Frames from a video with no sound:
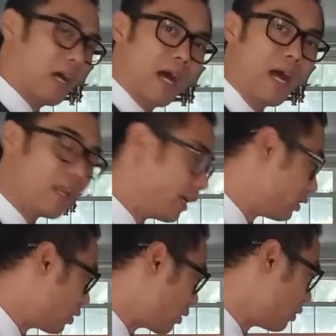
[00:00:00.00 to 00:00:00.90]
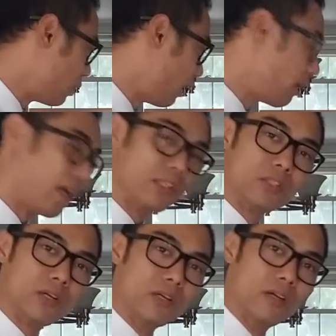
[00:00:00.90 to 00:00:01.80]
I liked her. I liked
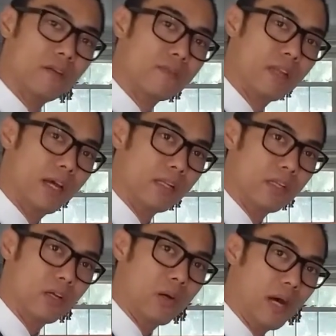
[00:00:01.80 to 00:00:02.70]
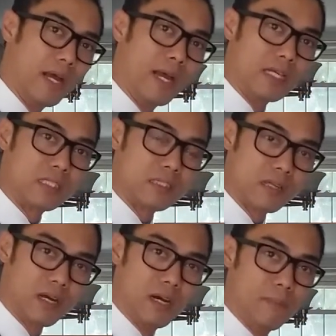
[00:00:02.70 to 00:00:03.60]
her enough that, I asked
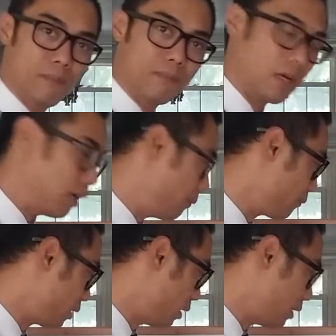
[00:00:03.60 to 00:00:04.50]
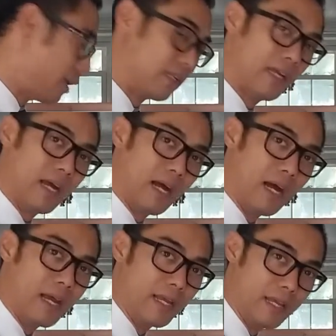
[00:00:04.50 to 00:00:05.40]
that
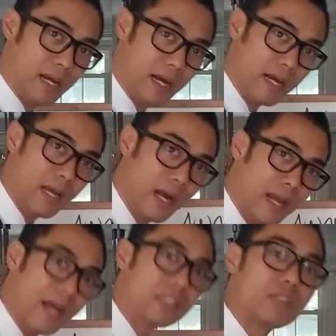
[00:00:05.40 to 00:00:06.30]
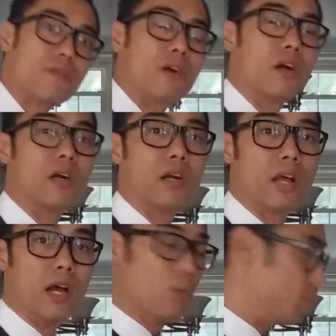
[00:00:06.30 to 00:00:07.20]
I asked for her to
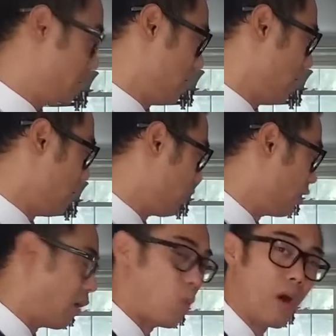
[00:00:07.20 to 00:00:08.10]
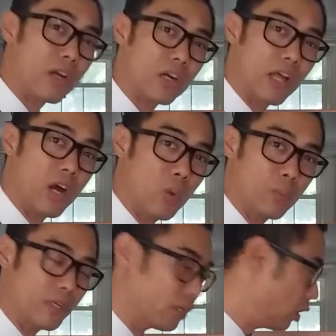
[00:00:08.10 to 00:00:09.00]
help me. I wanted her to help
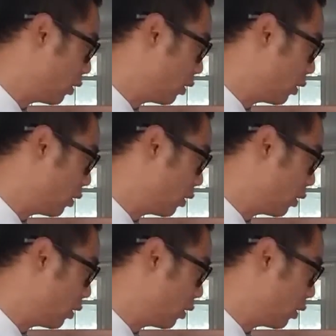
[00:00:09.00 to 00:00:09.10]
me,